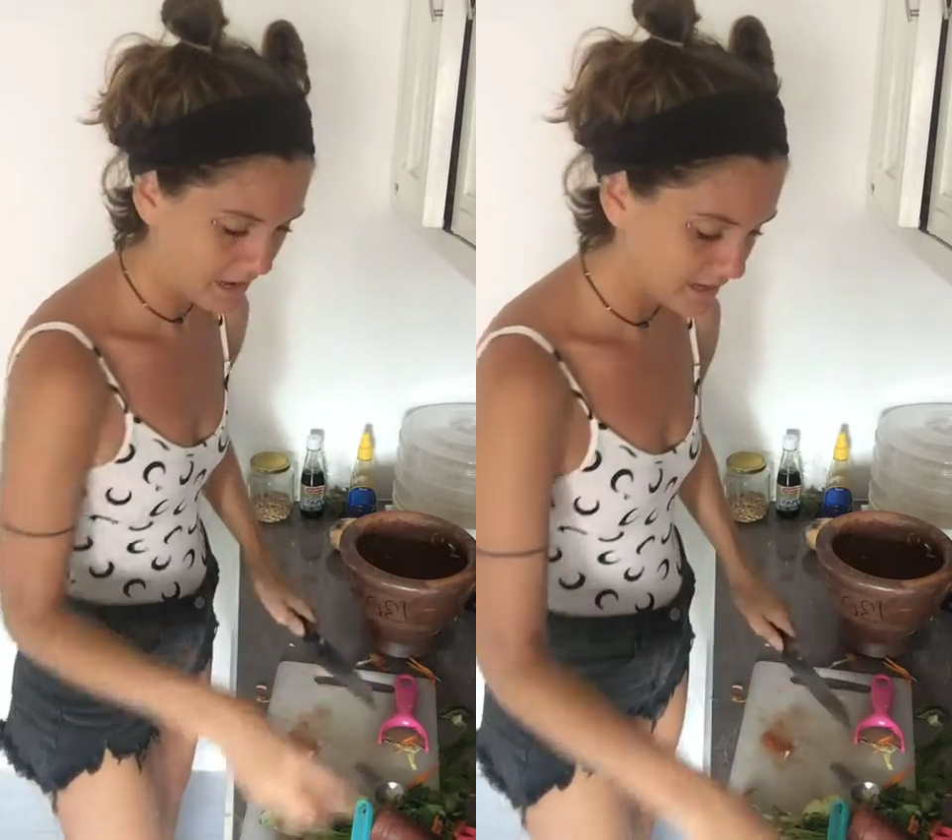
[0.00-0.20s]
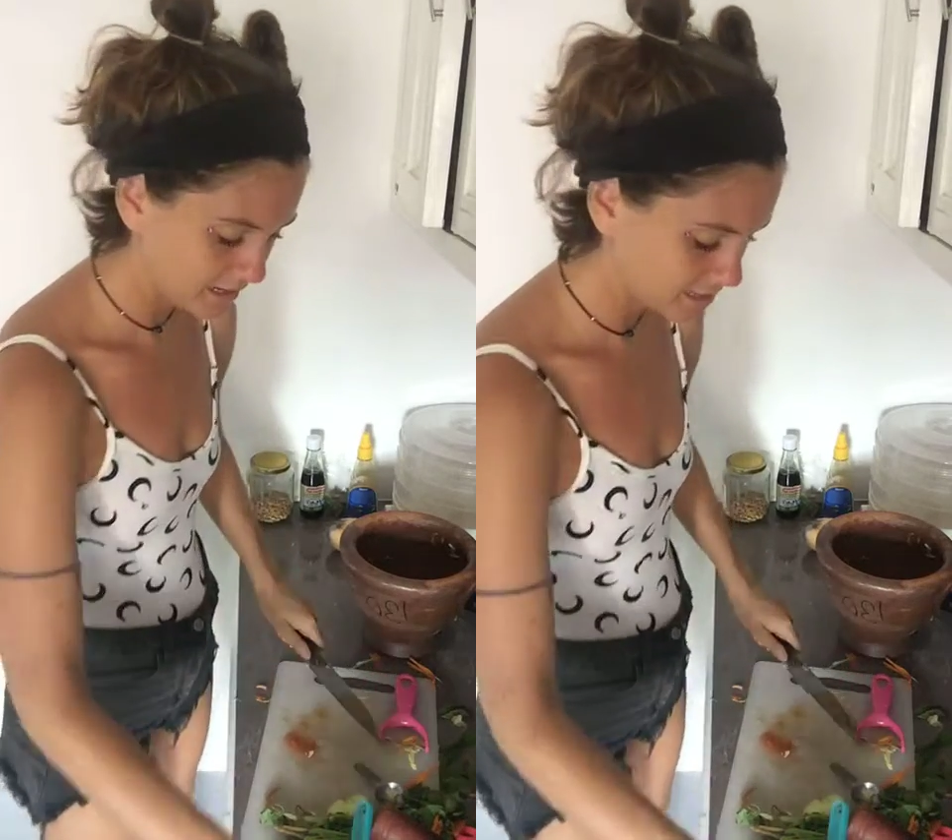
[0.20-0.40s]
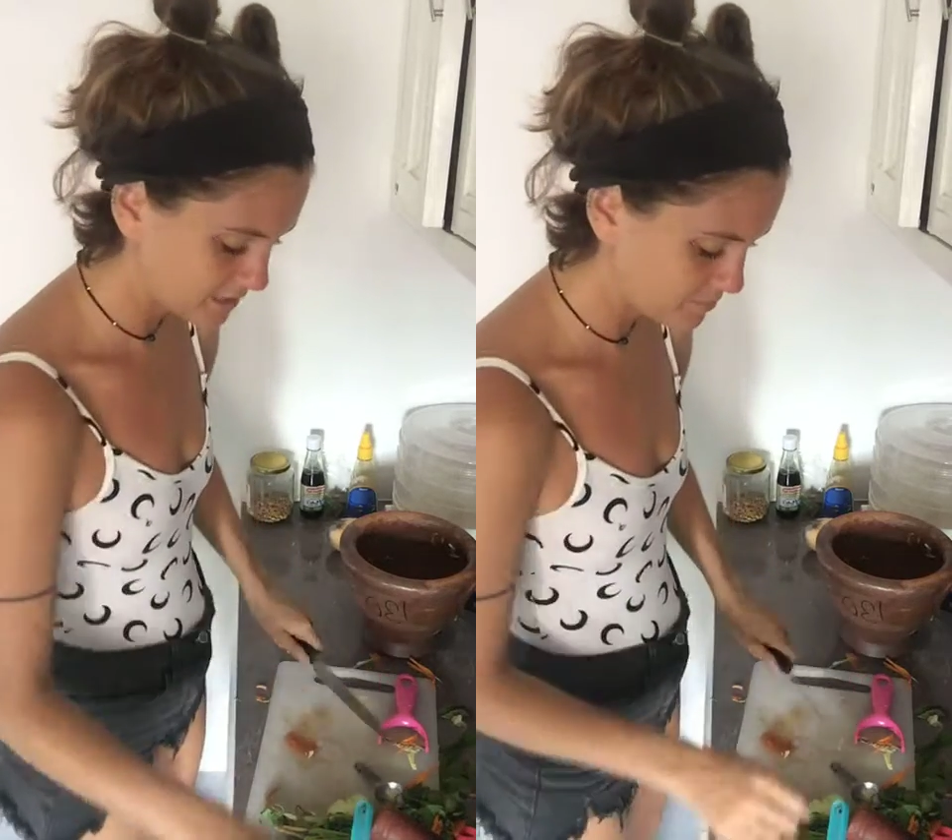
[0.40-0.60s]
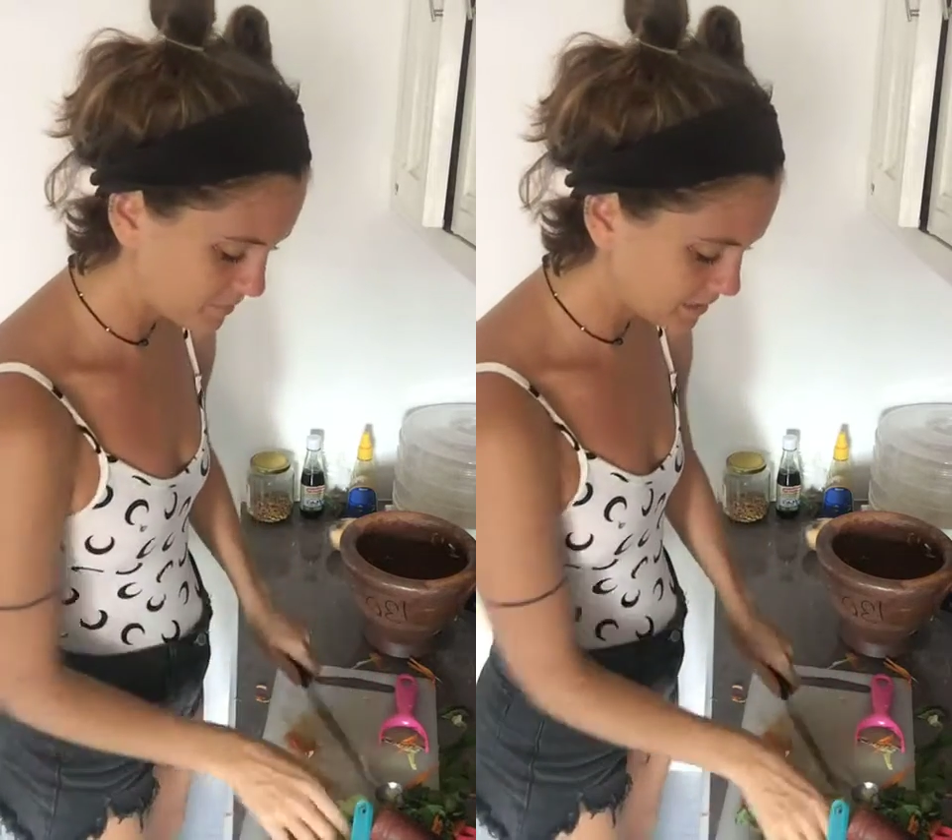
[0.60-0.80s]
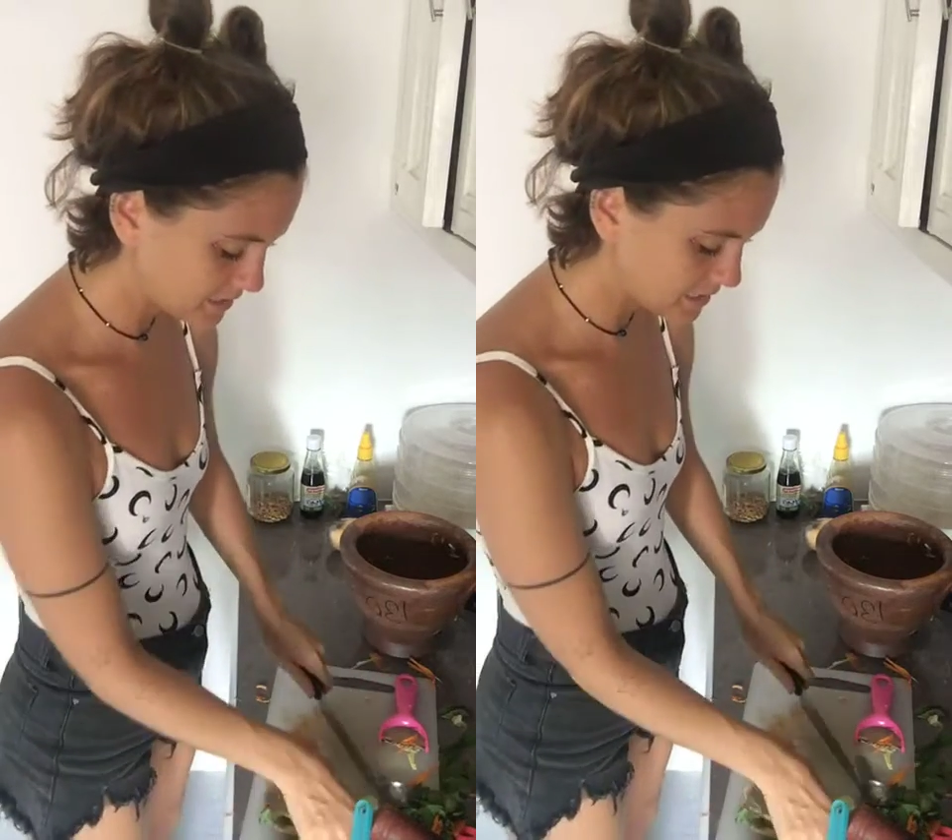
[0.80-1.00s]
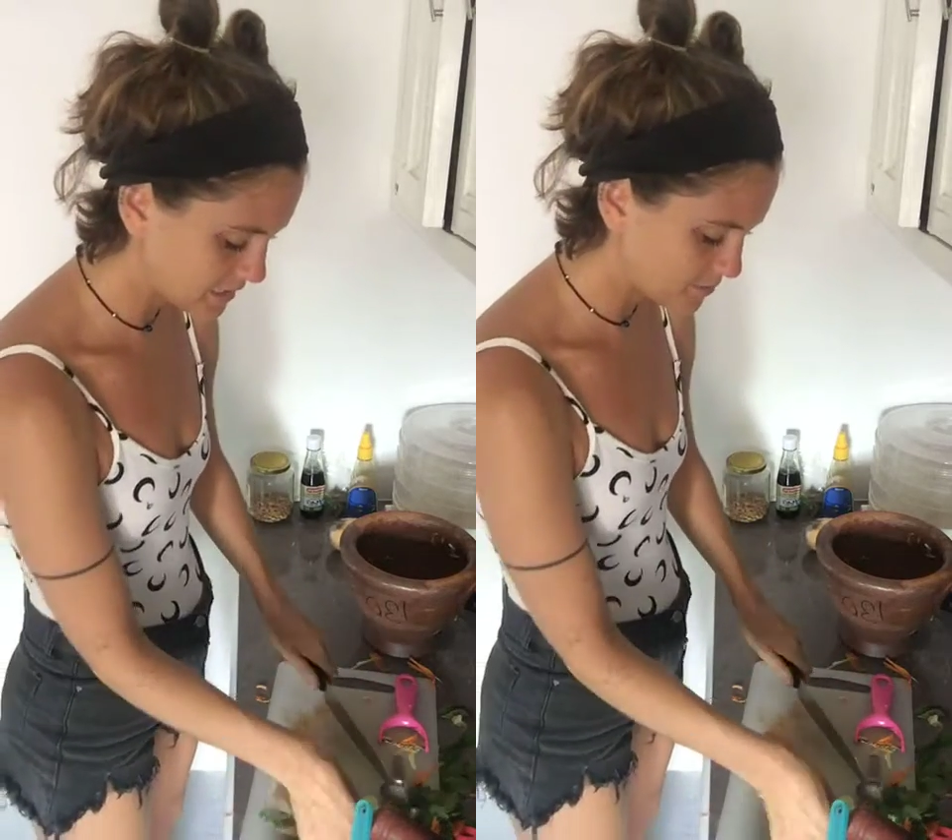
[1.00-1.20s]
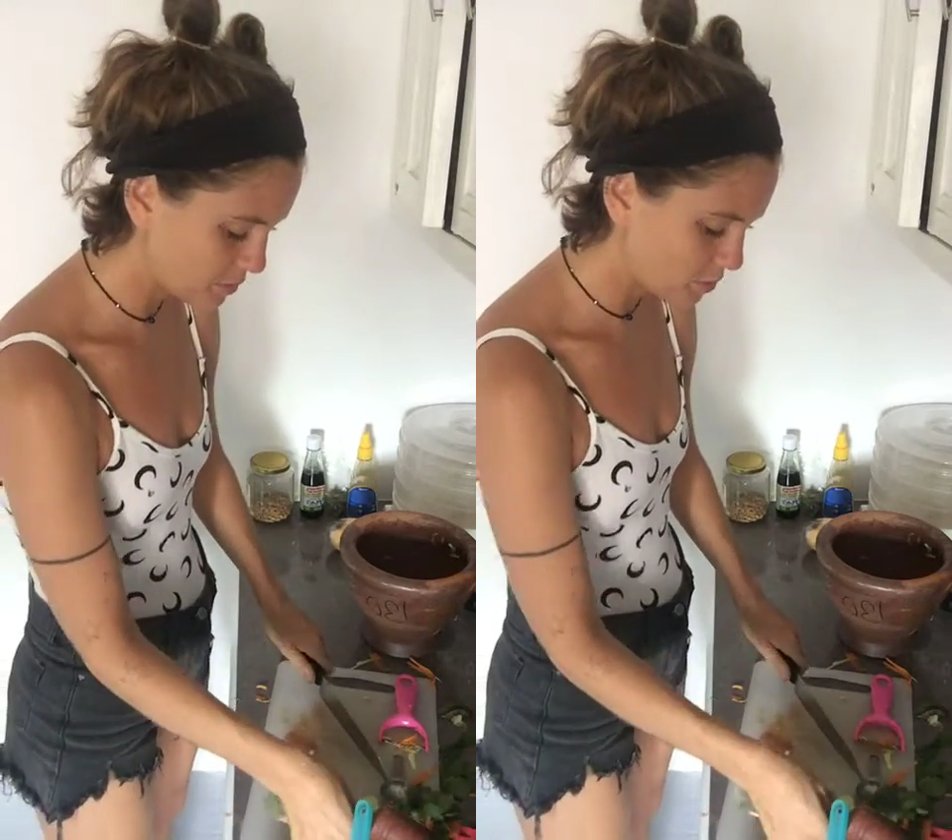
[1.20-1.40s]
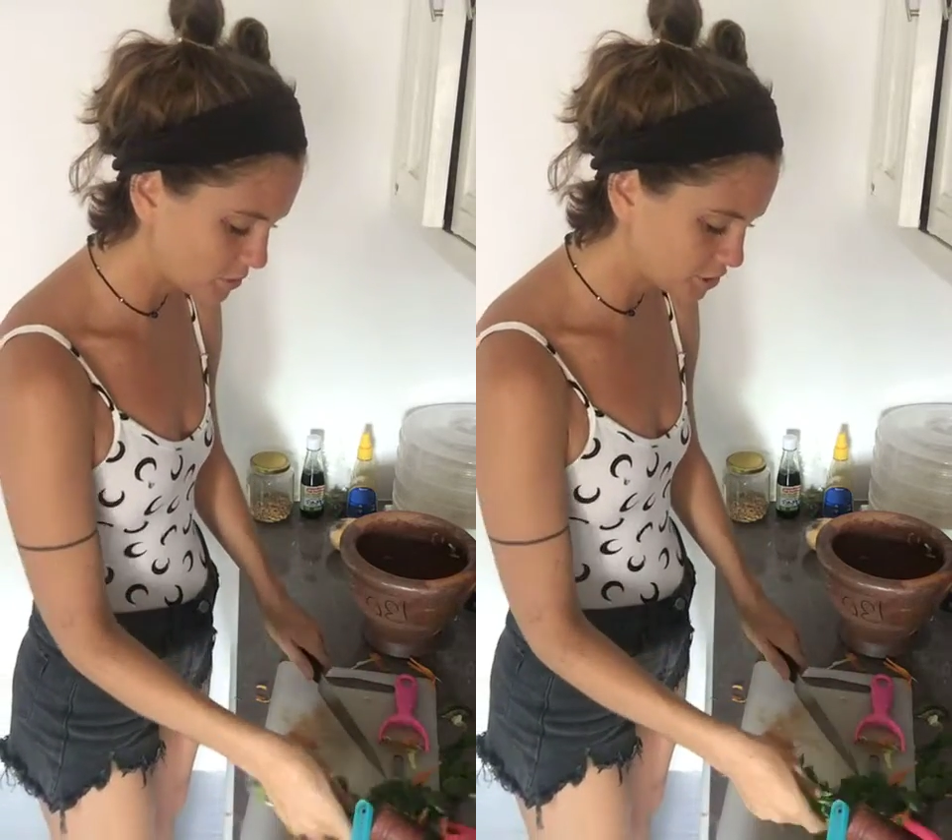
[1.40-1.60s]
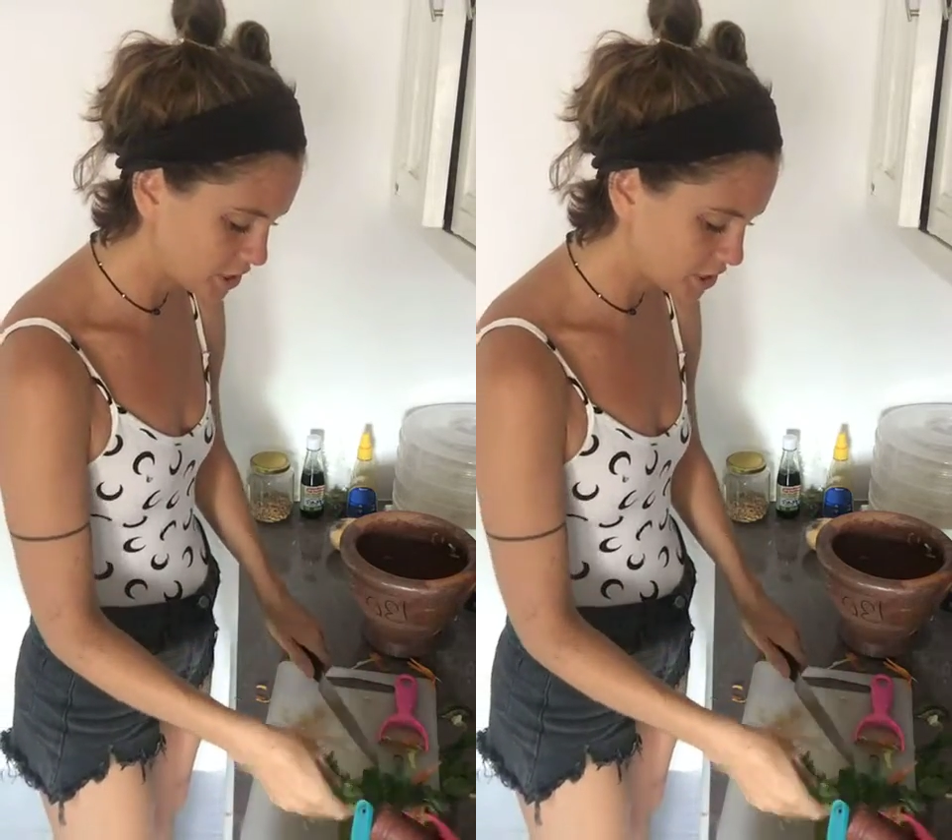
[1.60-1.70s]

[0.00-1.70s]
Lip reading: Adding to the mixing bowl,